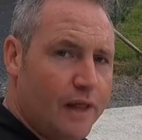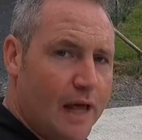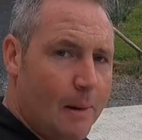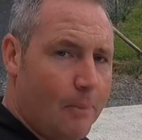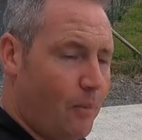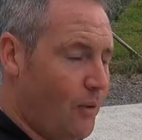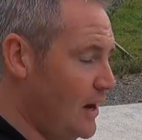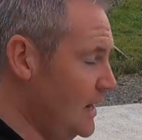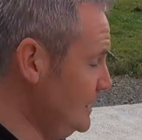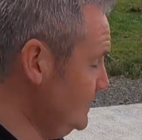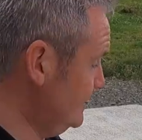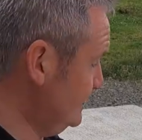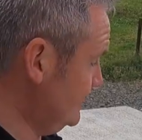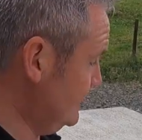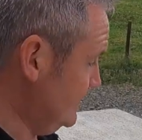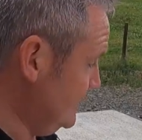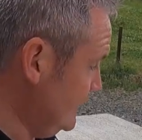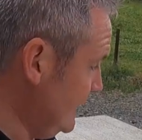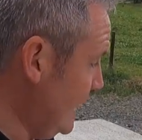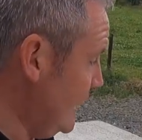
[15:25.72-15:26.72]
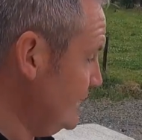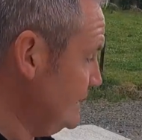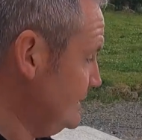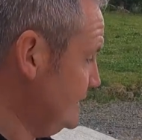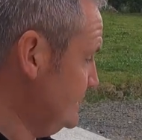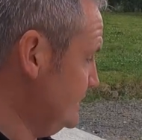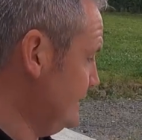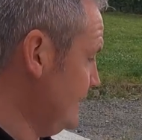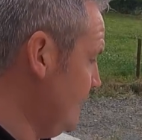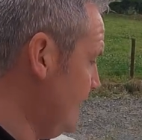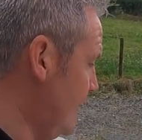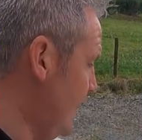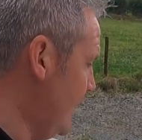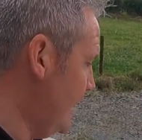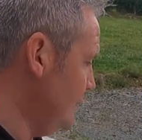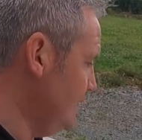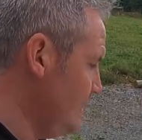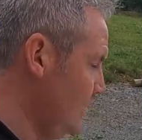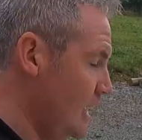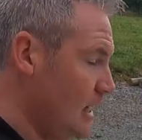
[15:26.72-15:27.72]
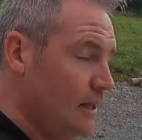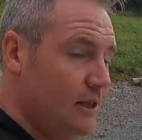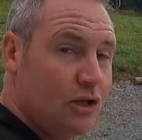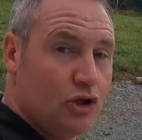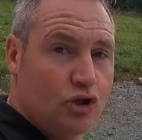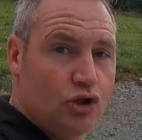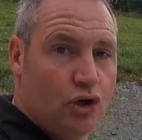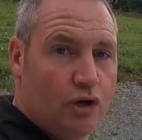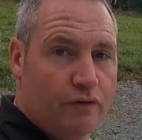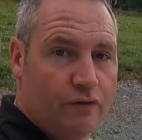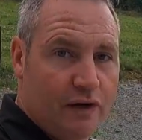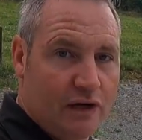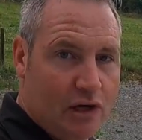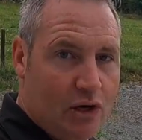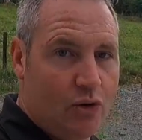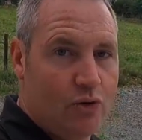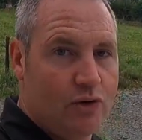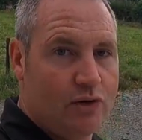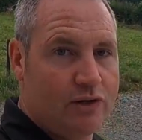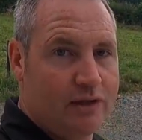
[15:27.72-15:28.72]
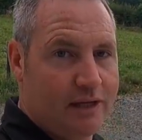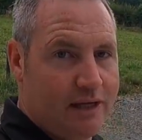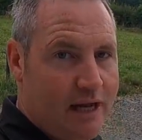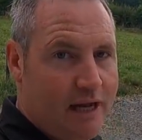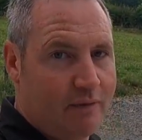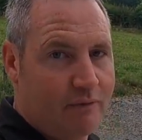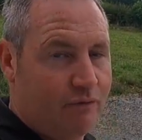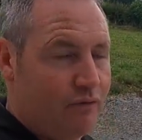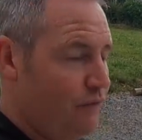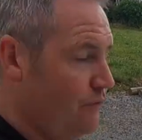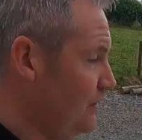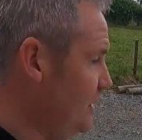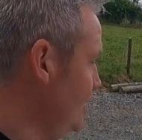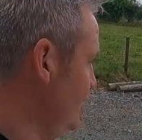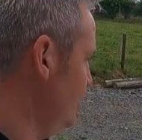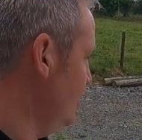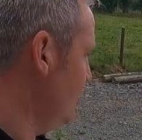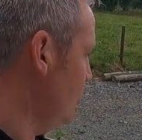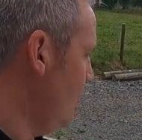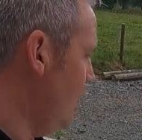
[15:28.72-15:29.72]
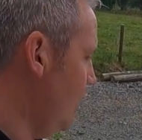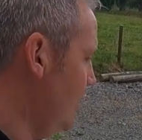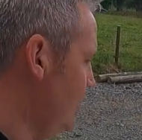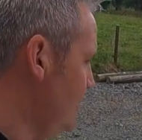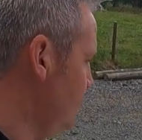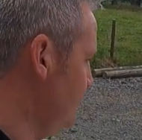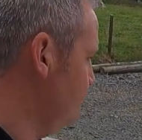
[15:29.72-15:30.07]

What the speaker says: that price, yes, I think they should have included the kit for fitting on the quad.